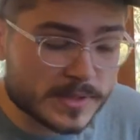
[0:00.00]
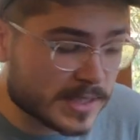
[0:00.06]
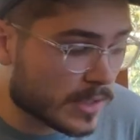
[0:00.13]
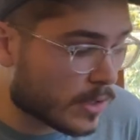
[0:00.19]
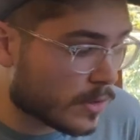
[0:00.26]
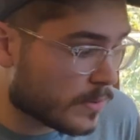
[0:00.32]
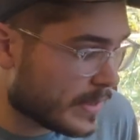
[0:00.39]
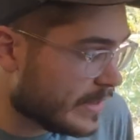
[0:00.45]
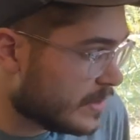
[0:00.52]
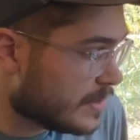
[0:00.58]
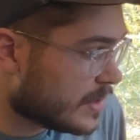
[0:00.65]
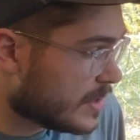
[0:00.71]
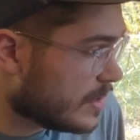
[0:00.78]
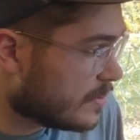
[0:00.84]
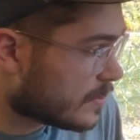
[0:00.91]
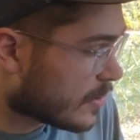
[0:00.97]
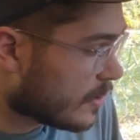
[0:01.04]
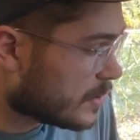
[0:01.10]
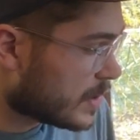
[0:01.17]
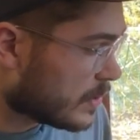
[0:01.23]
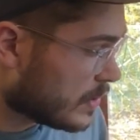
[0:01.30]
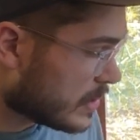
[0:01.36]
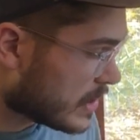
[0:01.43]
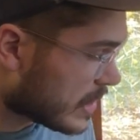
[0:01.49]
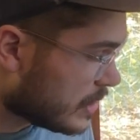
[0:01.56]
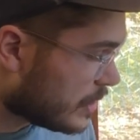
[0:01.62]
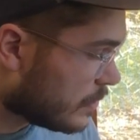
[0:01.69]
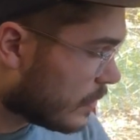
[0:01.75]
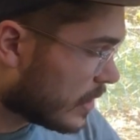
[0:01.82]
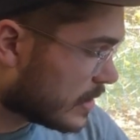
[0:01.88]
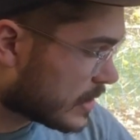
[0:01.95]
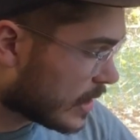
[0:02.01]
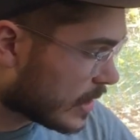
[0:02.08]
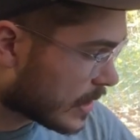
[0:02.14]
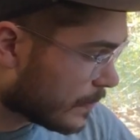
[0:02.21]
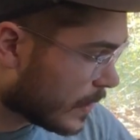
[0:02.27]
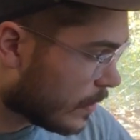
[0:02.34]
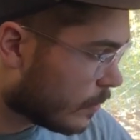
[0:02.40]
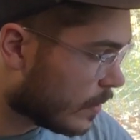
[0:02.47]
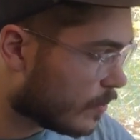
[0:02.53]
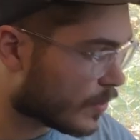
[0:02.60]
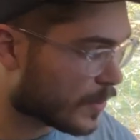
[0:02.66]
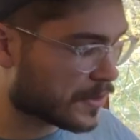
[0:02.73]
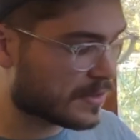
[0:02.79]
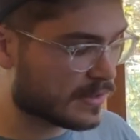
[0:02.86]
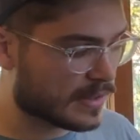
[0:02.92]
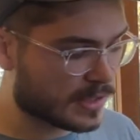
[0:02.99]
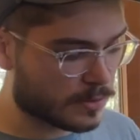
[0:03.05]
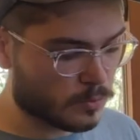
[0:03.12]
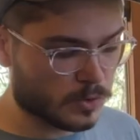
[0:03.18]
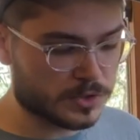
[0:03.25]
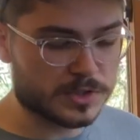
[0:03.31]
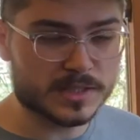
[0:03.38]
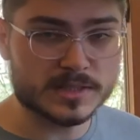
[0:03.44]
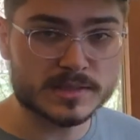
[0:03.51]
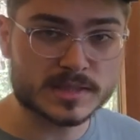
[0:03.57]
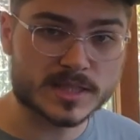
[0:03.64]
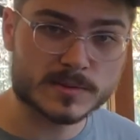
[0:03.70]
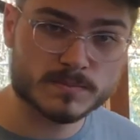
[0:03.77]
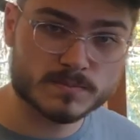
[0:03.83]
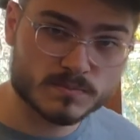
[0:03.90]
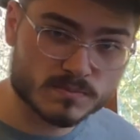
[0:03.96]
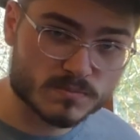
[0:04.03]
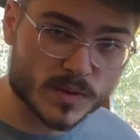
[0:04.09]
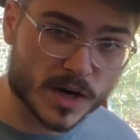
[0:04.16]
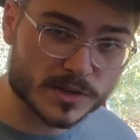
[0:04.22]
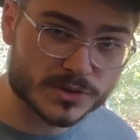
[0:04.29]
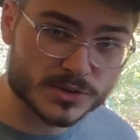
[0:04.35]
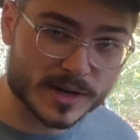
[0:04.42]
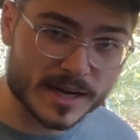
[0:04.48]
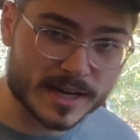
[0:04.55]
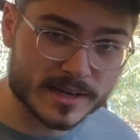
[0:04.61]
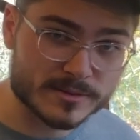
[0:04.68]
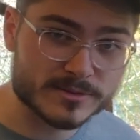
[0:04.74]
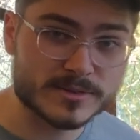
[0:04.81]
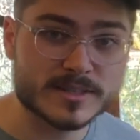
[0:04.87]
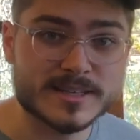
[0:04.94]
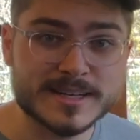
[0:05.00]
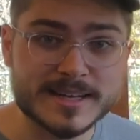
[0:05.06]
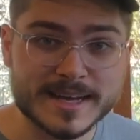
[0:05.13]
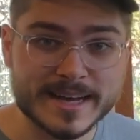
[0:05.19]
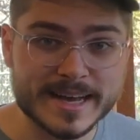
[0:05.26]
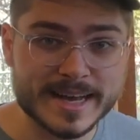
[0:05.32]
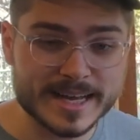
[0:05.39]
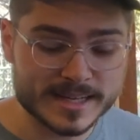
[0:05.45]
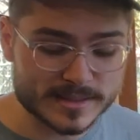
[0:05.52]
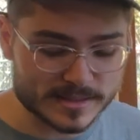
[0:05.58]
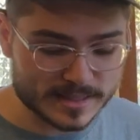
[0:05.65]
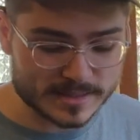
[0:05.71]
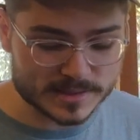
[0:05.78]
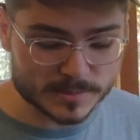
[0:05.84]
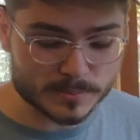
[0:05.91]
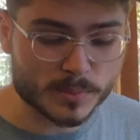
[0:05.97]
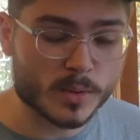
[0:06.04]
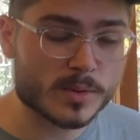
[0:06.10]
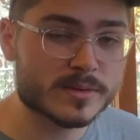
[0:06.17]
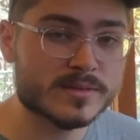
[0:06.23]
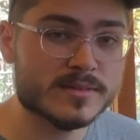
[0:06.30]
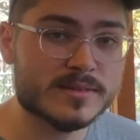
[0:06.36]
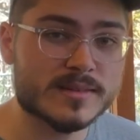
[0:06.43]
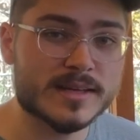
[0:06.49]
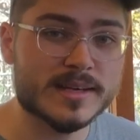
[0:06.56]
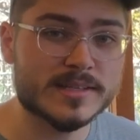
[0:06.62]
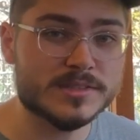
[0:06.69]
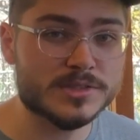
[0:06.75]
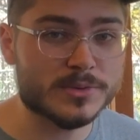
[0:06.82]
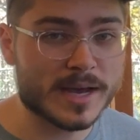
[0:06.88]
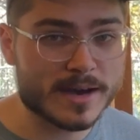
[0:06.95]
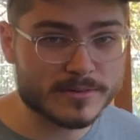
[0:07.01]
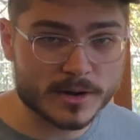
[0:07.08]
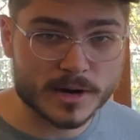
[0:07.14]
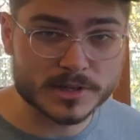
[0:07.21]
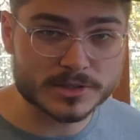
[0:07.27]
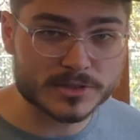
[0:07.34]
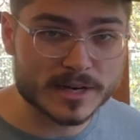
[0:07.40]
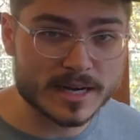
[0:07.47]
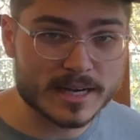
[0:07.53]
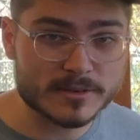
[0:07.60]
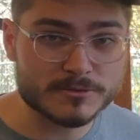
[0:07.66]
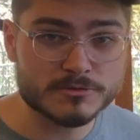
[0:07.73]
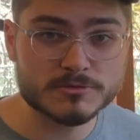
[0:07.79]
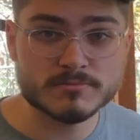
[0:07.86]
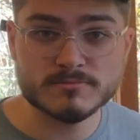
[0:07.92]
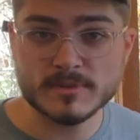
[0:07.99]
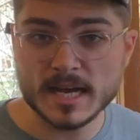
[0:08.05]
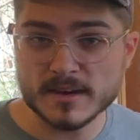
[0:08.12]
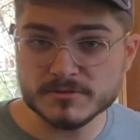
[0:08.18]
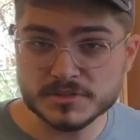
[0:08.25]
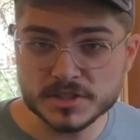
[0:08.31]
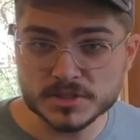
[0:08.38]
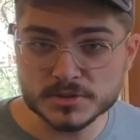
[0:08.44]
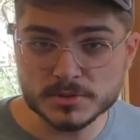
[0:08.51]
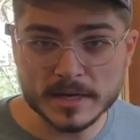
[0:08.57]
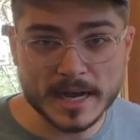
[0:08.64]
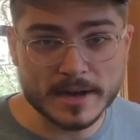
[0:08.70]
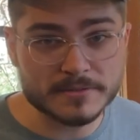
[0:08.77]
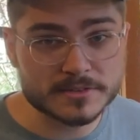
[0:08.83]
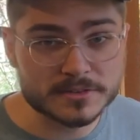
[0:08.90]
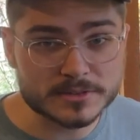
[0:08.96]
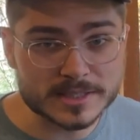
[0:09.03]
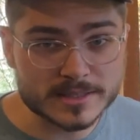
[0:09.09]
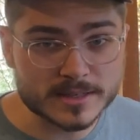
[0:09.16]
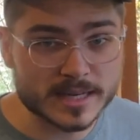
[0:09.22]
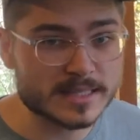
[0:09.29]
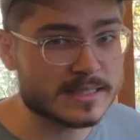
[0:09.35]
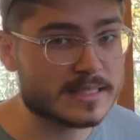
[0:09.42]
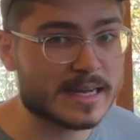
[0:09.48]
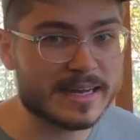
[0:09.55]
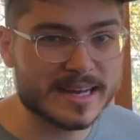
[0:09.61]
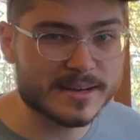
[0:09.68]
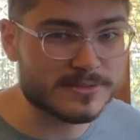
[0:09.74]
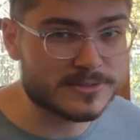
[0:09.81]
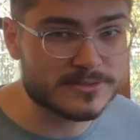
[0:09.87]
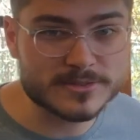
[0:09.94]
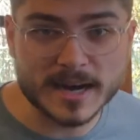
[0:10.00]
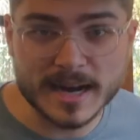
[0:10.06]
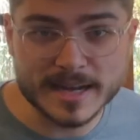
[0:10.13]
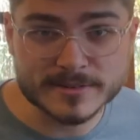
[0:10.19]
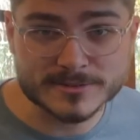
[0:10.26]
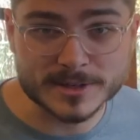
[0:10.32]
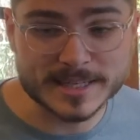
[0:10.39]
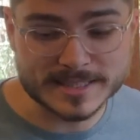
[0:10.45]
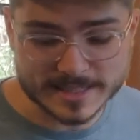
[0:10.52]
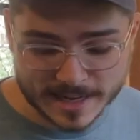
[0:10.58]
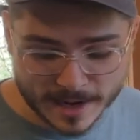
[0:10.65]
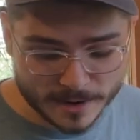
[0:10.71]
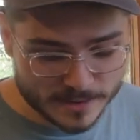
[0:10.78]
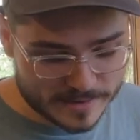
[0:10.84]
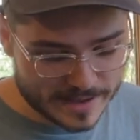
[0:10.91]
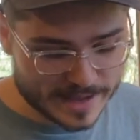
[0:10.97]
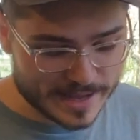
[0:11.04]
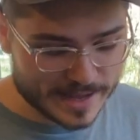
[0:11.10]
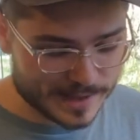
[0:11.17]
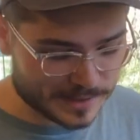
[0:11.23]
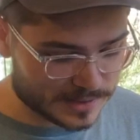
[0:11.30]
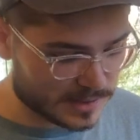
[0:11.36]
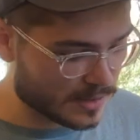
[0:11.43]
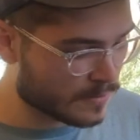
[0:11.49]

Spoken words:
go into Pro Tools, I do want to talk about one more thing, which is hard drive. And it's important that you have a hard drive. Have 2, have 3. I think I have 5 right now, and